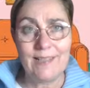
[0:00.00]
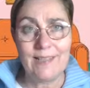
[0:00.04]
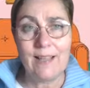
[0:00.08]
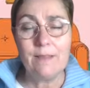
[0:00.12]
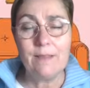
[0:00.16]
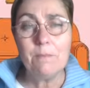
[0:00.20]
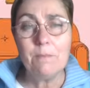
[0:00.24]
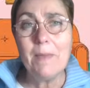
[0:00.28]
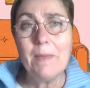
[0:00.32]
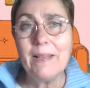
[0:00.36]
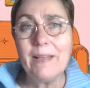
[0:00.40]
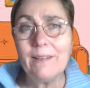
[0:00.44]

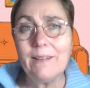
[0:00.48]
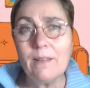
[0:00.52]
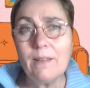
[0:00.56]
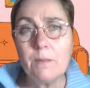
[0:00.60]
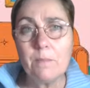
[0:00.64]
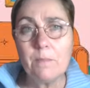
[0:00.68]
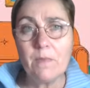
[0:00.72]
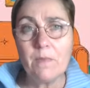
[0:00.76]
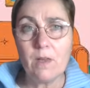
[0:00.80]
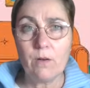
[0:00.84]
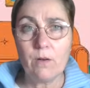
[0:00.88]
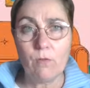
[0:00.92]
and made
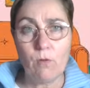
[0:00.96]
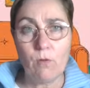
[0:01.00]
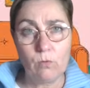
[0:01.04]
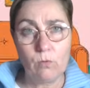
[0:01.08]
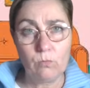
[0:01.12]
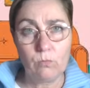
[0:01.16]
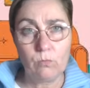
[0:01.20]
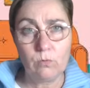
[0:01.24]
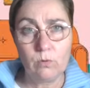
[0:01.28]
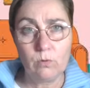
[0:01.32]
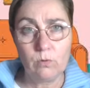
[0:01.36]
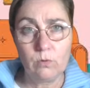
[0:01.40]
them their
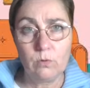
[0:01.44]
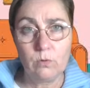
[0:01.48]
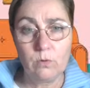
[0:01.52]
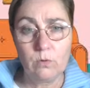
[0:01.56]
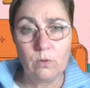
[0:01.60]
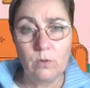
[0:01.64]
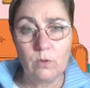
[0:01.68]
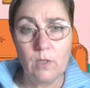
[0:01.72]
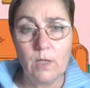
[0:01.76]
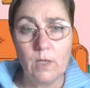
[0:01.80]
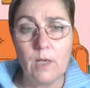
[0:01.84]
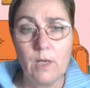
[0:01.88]
own.
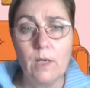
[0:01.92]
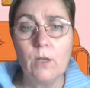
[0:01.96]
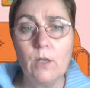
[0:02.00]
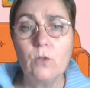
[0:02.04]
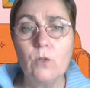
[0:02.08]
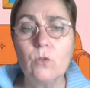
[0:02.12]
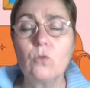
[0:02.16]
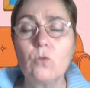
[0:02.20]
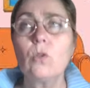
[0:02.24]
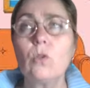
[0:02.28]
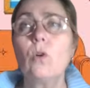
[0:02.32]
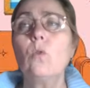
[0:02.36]

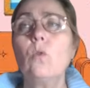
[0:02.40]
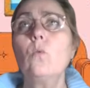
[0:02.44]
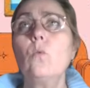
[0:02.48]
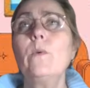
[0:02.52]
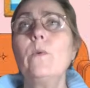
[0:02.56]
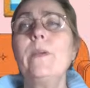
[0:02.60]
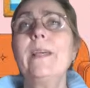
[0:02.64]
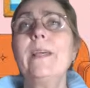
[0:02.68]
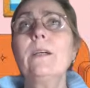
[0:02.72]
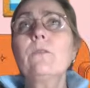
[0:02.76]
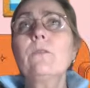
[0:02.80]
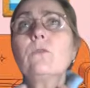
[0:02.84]
So
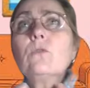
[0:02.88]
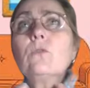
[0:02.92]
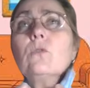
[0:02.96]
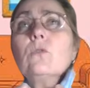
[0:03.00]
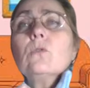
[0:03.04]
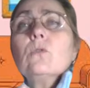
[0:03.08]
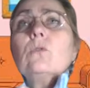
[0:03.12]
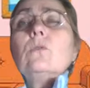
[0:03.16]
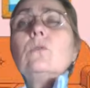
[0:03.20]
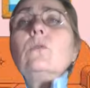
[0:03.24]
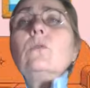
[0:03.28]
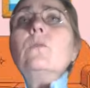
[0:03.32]
we have
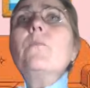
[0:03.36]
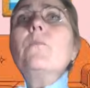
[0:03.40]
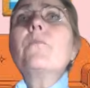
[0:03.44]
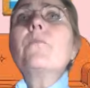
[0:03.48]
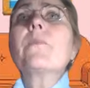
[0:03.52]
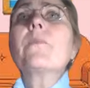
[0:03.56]
to